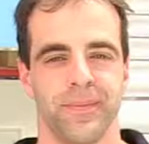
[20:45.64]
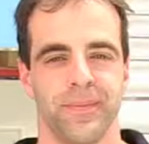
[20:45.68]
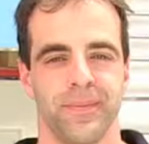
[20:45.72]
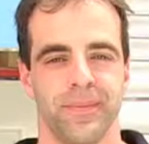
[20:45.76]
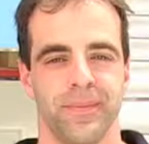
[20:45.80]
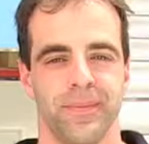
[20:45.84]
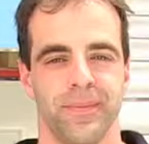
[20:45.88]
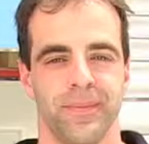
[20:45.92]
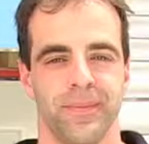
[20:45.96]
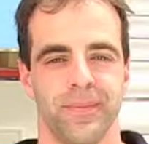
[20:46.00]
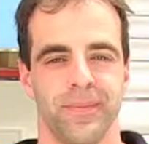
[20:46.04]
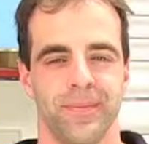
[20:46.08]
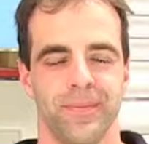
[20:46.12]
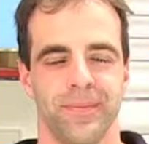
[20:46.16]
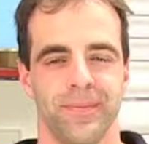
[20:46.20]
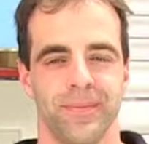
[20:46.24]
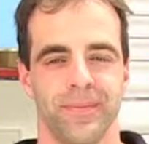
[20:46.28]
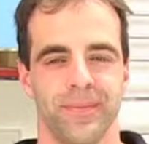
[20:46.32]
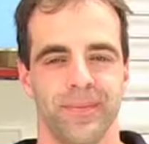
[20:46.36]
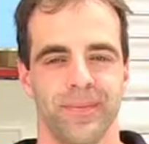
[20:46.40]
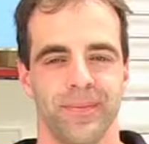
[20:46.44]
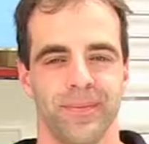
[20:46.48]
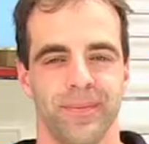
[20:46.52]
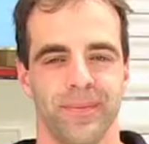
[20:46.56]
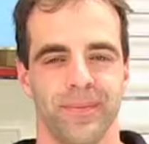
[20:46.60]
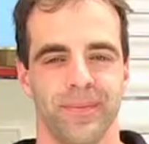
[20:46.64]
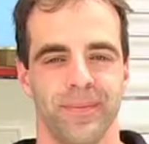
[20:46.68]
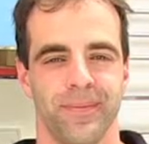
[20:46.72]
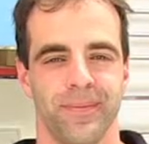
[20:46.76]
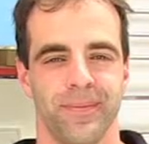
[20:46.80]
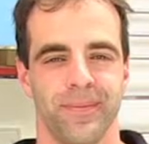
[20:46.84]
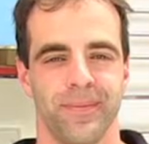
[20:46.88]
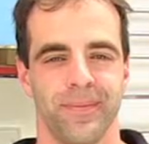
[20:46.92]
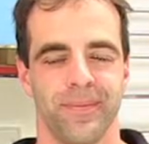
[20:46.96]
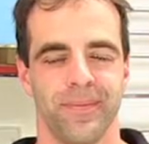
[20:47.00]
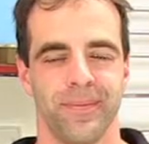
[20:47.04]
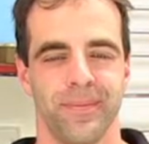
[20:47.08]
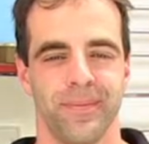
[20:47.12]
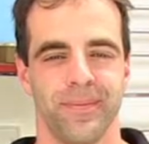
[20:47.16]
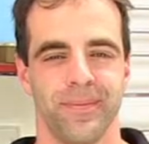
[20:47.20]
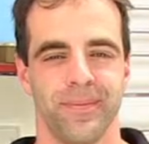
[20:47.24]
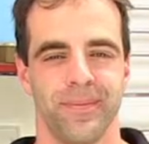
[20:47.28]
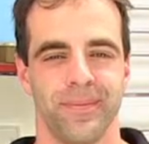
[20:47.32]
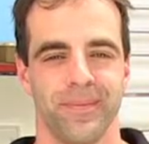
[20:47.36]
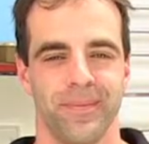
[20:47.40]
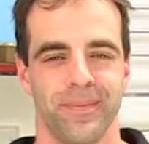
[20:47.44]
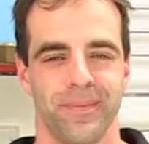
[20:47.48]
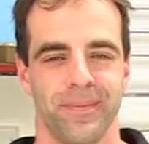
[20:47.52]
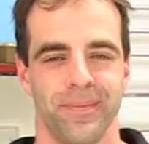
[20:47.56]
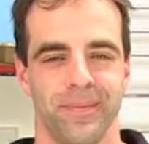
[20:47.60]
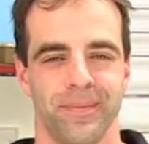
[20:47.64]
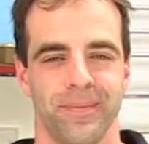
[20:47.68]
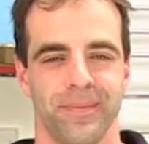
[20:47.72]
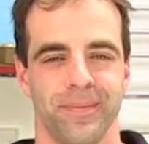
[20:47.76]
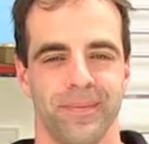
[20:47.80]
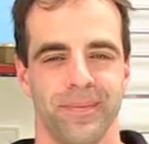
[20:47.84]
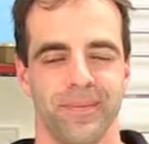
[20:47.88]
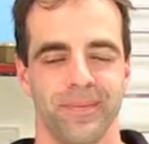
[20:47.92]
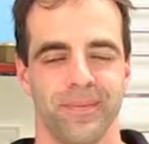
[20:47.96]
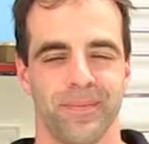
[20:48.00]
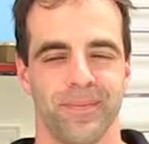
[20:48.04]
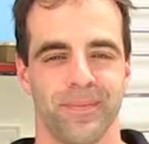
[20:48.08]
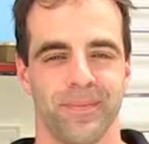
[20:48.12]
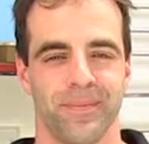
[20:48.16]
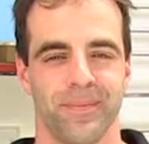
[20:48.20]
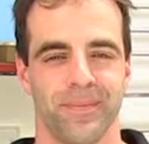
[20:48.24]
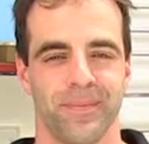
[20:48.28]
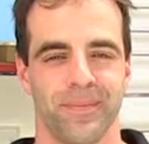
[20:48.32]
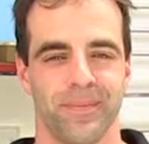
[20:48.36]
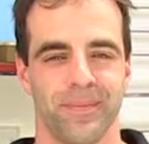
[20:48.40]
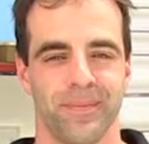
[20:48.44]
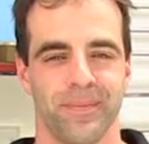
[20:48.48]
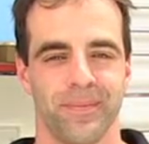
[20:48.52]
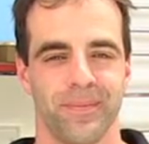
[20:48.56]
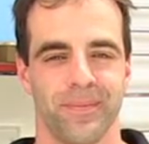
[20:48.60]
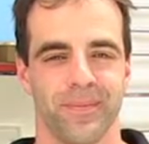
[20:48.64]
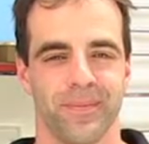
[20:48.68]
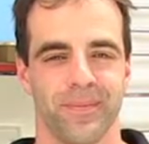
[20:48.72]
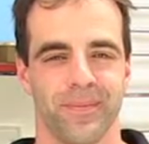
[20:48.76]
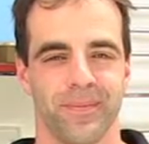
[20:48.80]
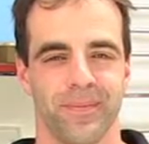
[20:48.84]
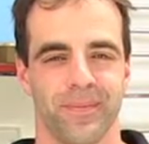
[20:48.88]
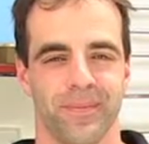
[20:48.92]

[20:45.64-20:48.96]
This person isn't speaking.